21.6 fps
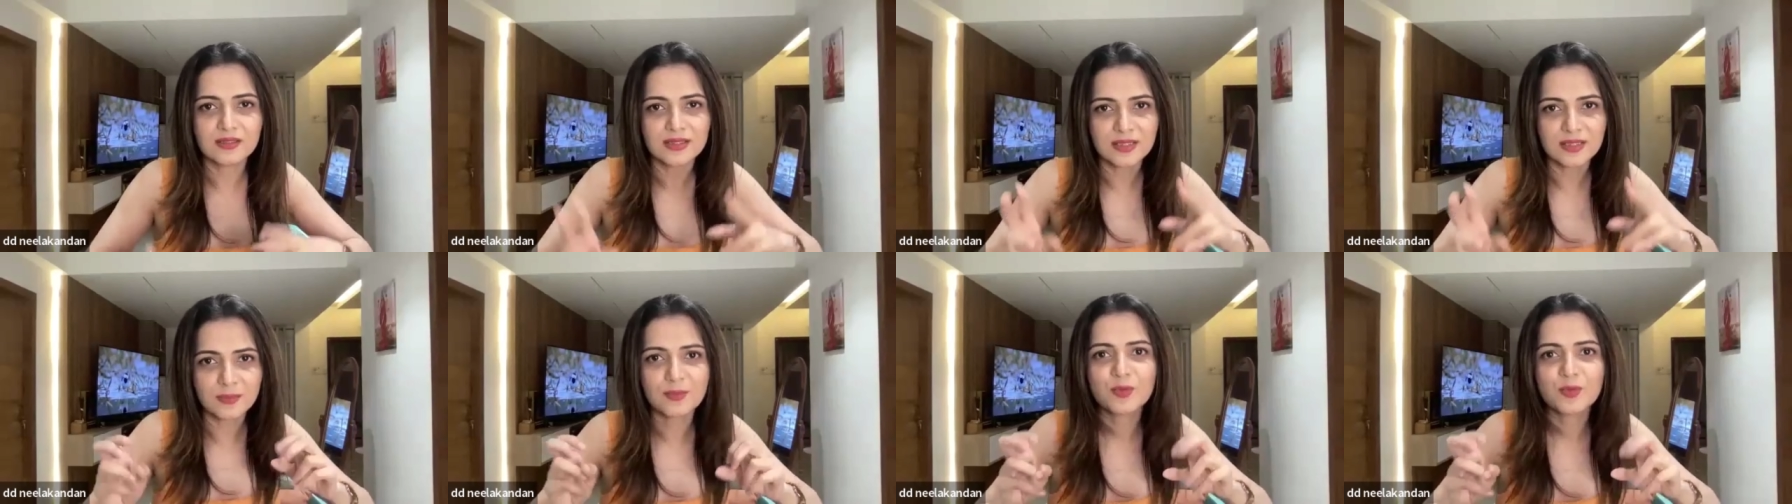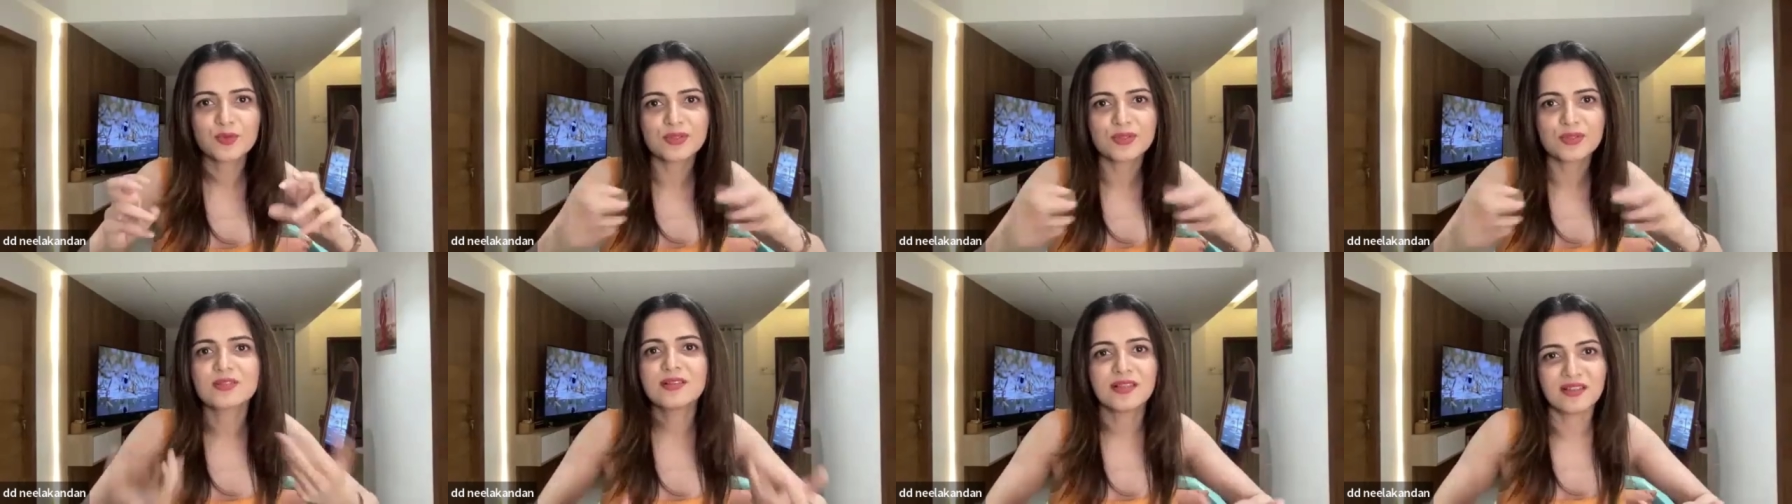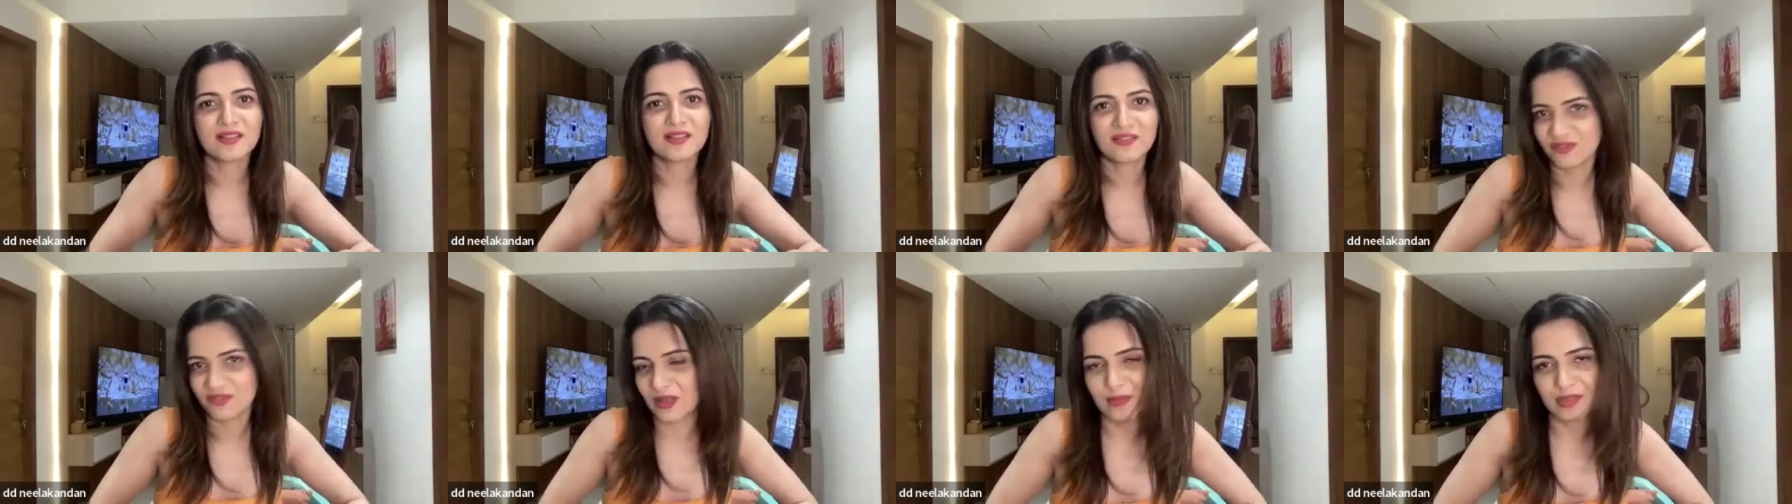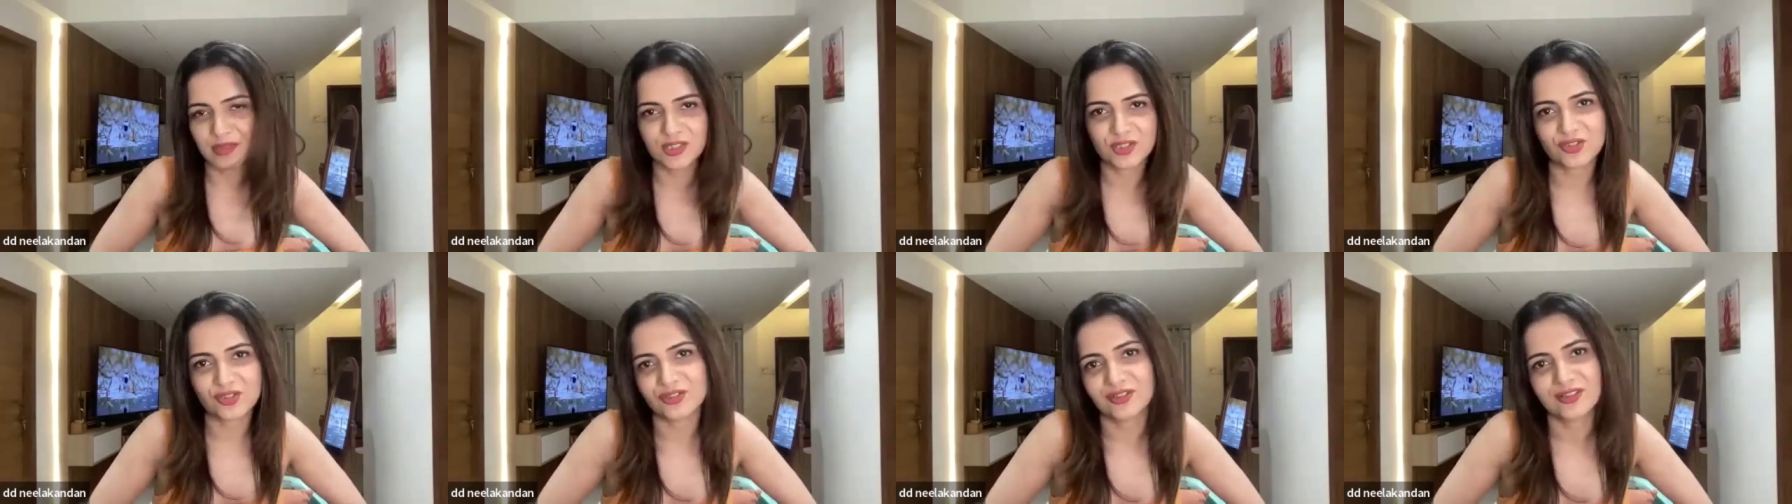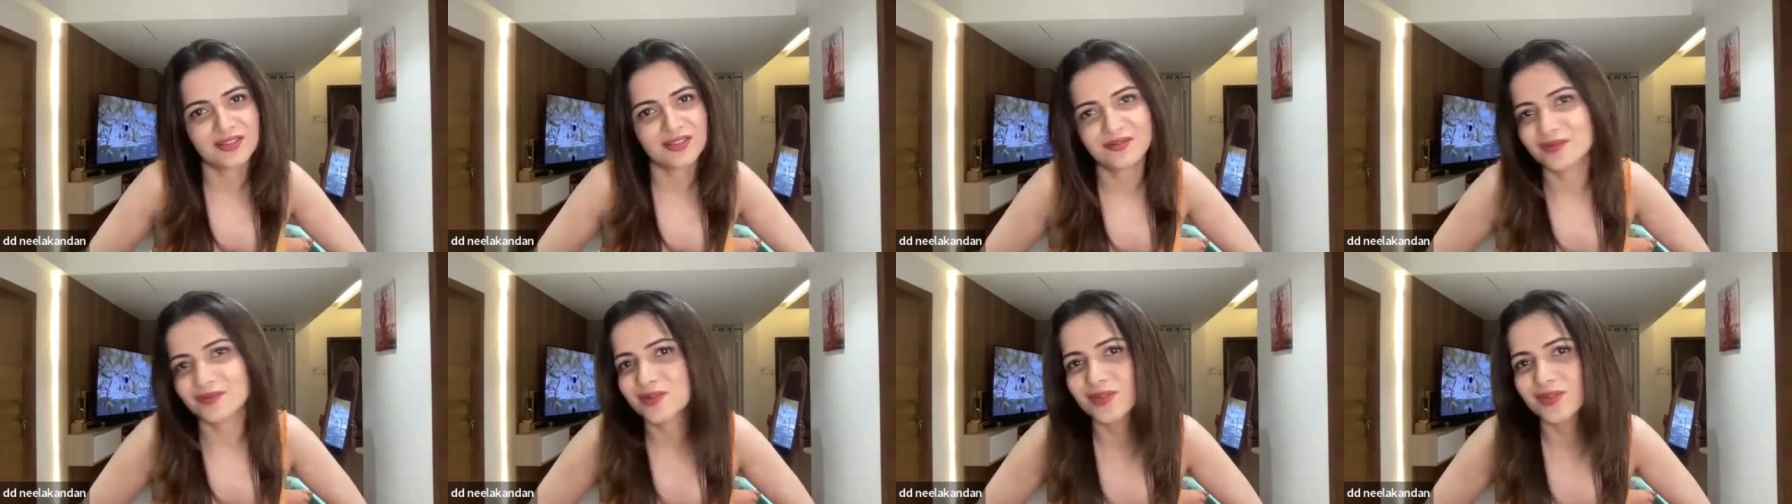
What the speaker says: supposedly a family should give.